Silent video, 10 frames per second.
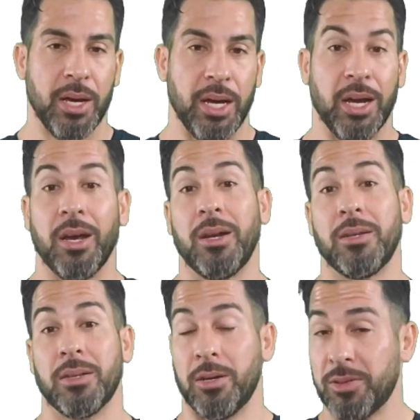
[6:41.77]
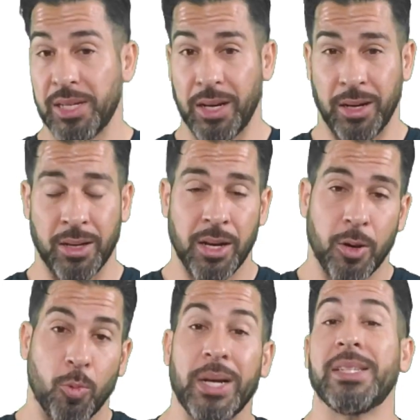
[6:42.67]
And understand,
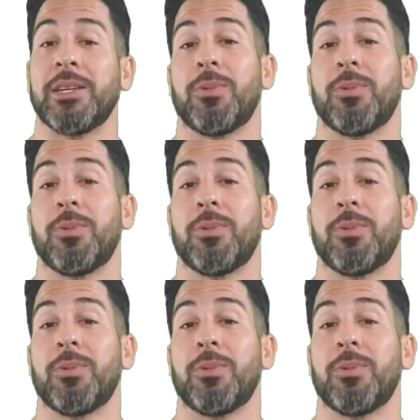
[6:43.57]
when I say